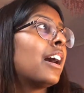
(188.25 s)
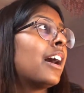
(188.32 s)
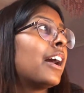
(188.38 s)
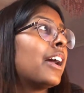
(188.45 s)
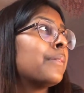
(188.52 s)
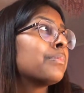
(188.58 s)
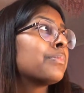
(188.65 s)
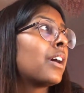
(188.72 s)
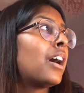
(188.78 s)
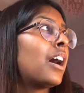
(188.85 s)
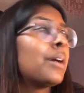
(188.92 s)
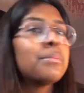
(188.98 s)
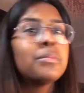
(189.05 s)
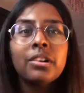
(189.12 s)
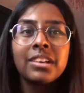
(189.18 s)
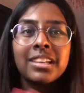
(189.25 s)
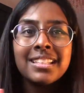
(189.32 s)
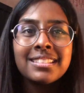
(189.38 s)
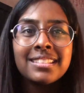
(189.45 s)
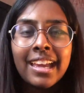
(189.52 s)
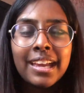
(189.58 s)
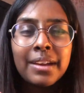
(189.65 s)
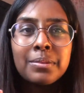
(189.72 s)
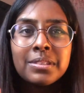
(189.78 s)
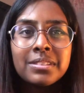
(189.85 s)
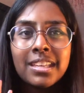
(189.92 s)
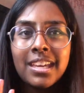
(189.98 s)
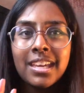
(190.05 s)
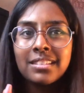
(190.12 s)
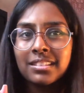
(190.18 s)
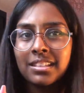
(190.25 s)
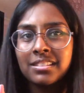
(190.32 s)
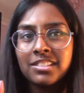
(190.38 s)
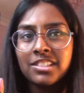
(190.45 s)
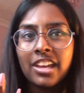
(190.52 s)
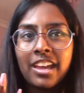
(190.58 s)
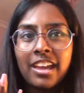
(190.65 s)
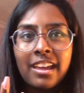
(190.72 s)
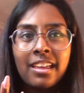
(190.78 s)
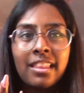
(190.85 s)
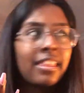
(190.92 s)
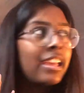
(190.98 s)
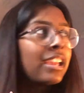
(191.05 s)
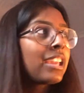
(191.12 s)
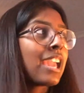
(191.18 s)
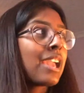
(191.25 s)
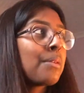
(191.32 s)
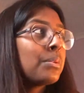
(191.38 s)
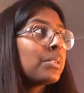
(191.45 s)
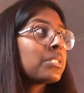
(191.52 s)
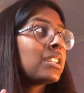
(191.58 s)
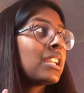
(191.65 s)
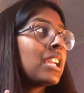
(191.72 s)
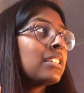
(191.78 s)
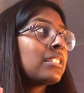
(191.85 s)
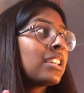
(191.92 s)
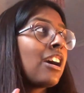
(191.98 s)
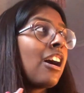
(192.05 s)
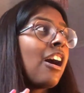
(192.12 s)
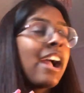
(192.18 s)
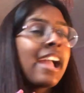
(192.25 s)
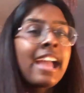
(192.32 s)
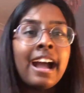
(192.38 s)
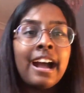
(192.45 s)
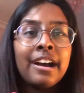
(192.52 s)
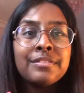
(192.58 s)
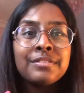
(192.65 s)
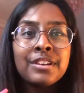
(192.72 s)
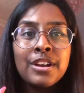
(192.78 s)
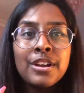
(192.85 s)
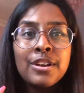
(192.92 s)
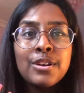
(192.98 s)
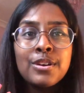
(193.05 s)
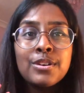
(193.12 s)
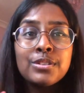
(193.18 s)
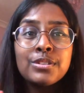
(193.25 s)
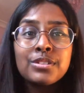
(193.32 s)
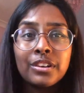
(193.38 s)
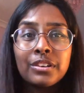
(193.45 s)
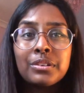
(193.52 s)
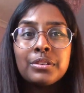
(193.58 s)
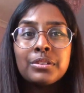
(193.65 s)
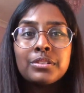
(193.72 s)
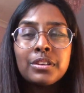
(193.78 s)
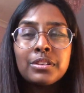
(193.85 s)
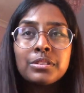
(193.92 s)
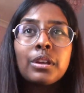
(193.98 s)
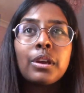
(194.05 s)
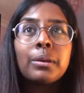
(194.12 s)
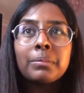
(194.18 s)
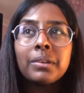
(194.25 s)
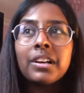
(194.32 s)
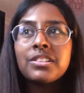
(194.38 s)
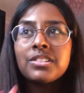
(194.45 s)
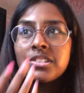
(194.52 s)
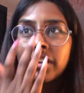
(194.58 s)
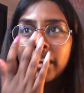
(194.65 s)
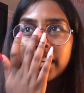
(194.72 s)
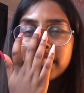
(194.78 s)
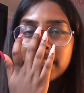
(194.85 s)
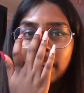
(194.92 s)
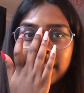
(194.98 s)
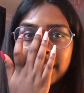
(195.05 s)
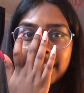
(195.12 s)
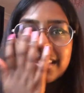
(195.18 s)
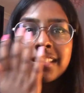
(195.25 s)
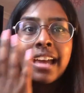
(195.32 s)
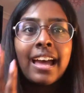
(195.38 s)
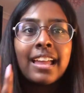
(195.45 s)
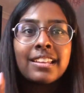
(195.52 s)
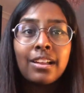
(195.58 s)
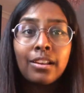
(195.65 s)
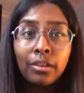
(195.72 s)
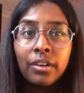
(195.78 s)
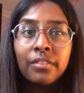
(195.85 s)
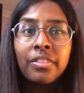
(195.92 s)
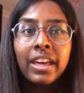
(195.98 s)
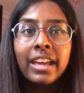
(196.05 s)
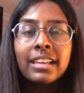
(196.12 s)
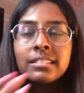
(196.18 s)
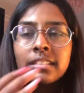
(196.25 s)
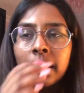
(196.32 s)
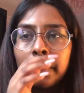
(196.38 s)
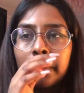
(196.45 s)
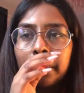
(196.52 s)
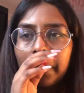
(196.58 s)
I'm not gonna say it was the easiest year, like, it wasn't easy. I have struggled so much trying to understand a lot of things,